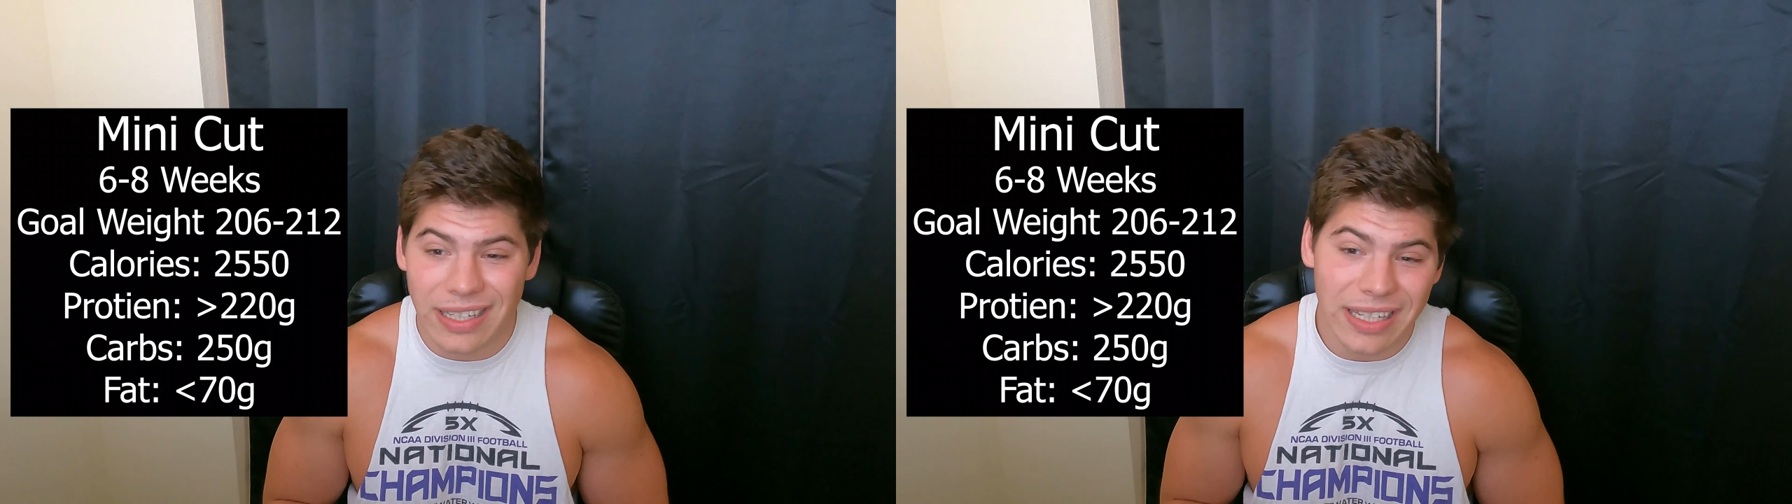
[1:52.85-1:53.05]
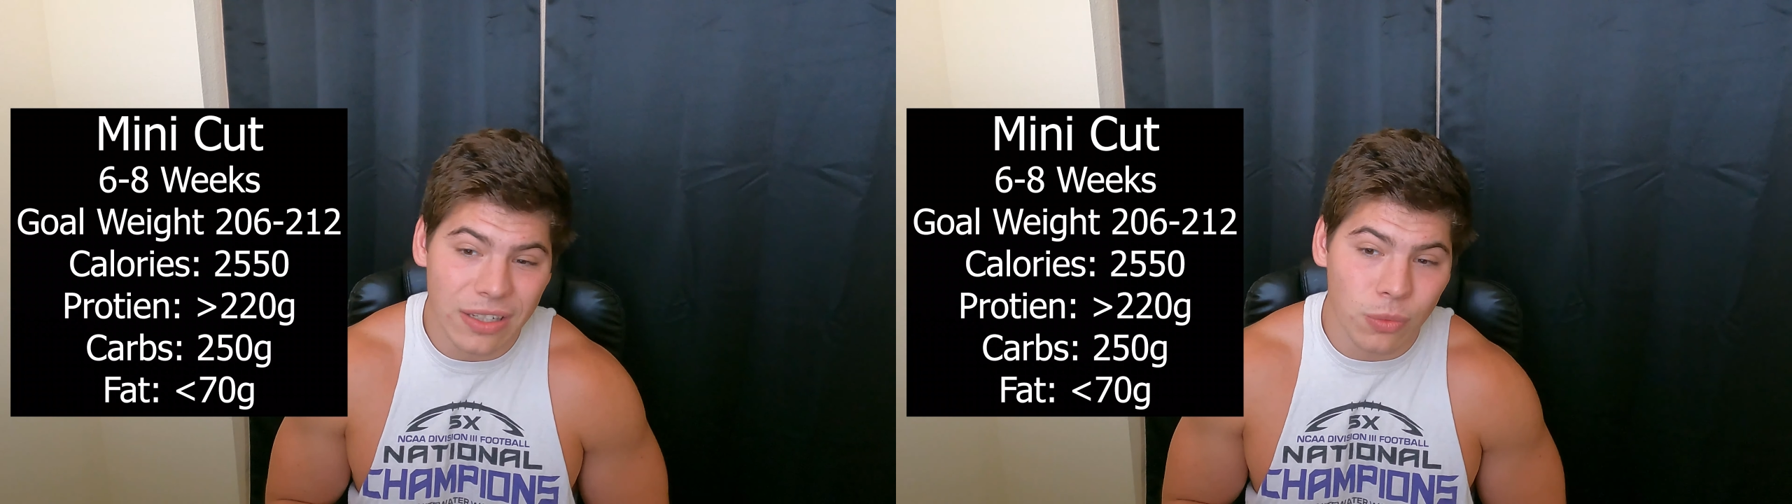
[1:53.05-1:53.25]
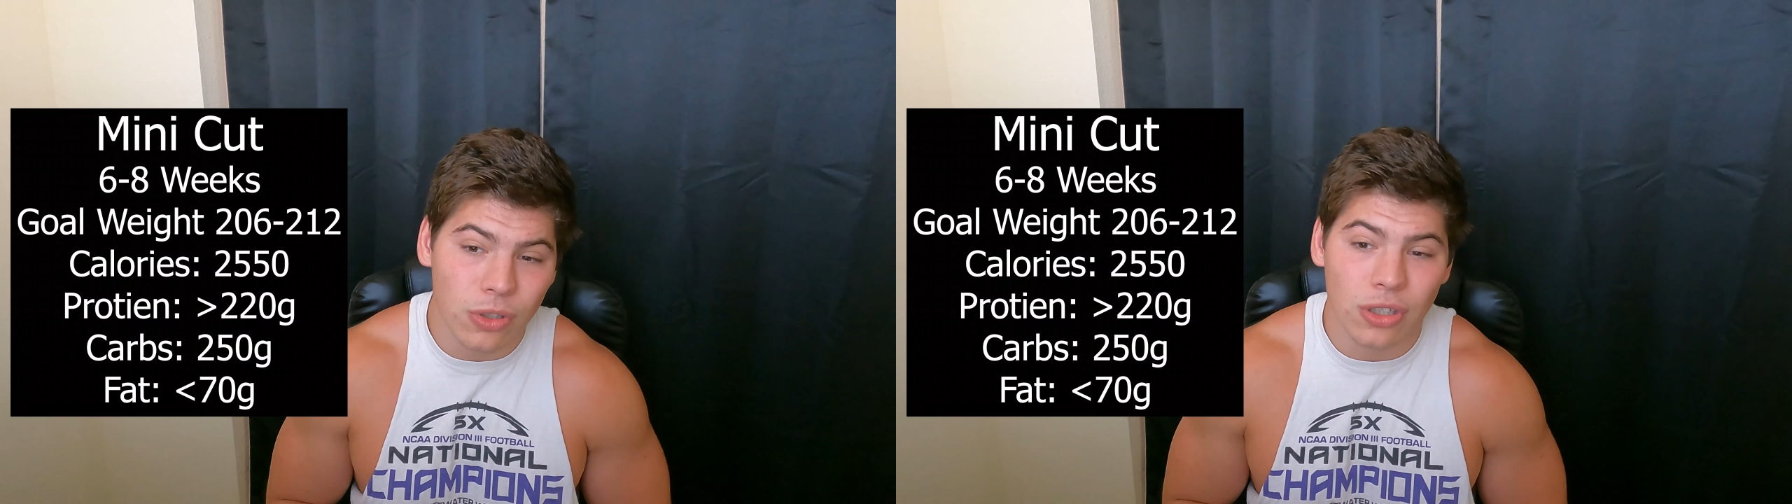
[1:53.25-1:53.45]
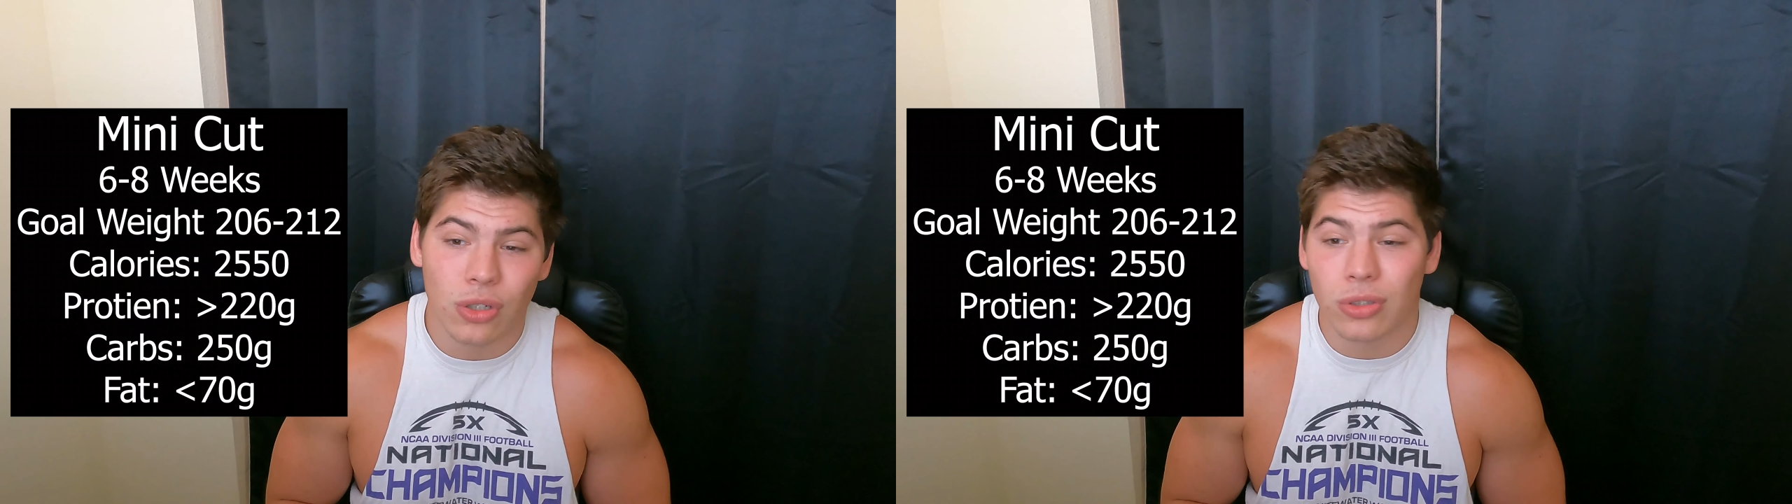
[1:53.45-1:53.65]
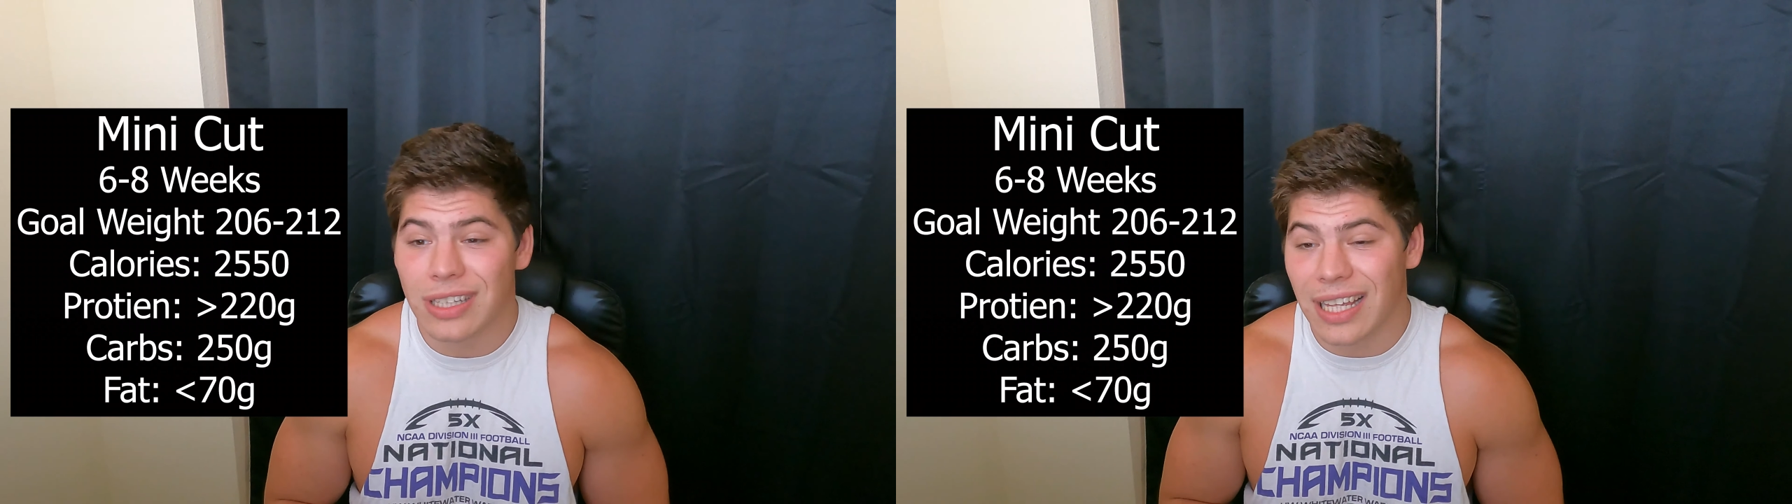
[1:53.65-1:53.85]
equal
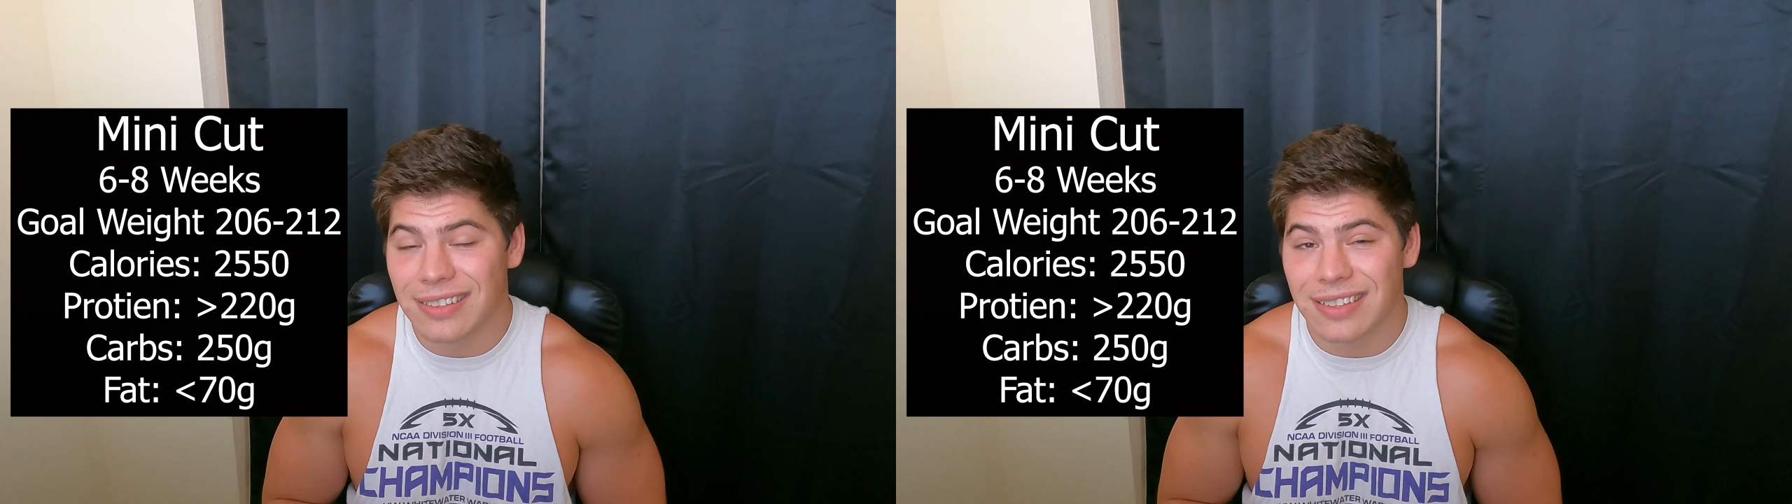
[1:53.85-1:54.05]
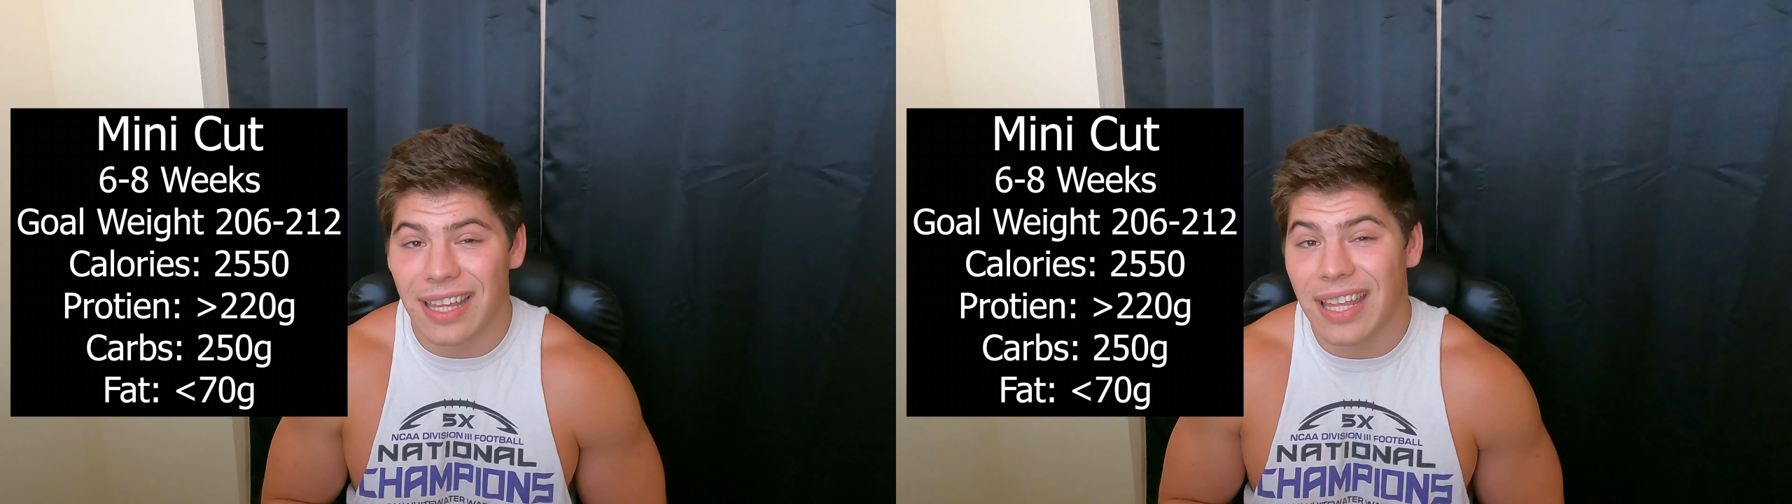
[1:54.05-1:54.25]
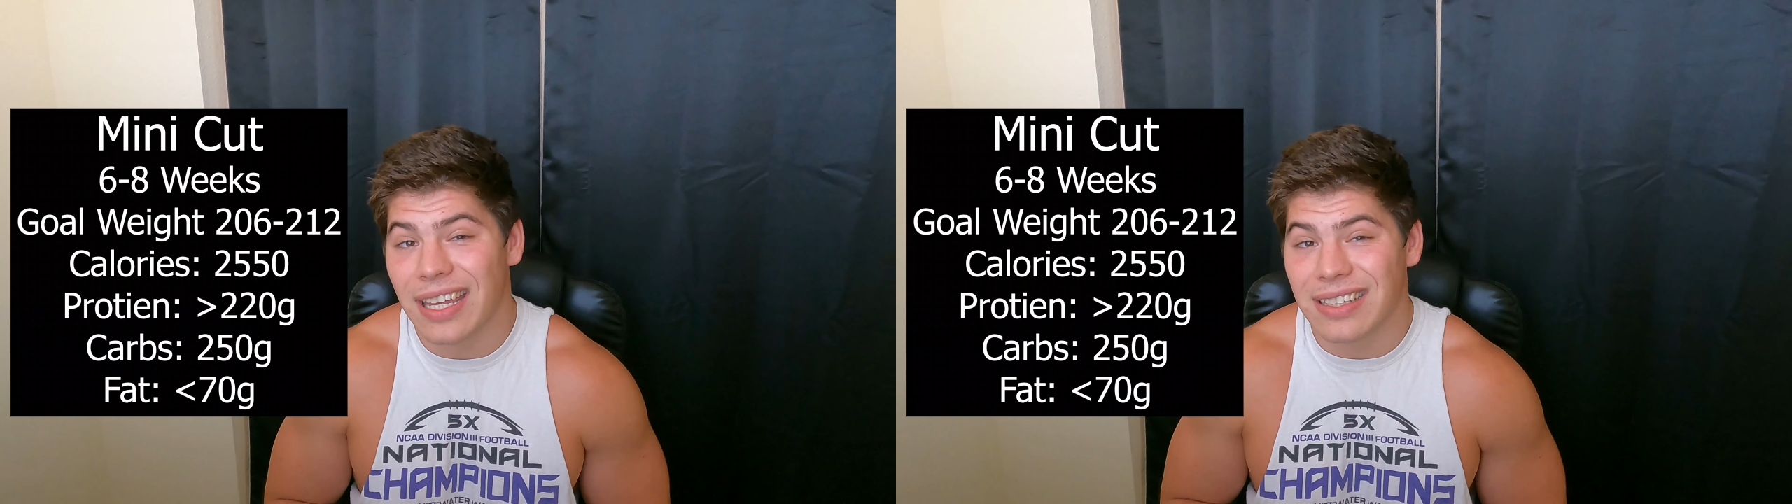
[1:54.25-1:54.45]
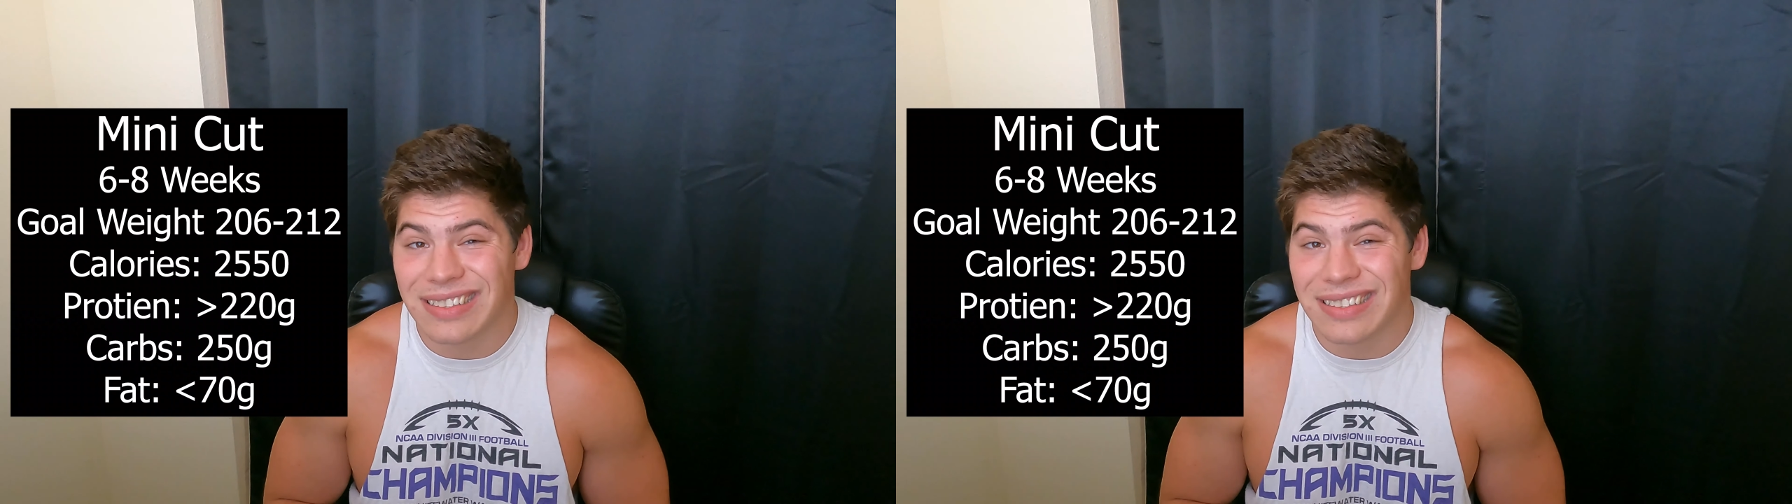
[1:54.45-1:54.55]
or less than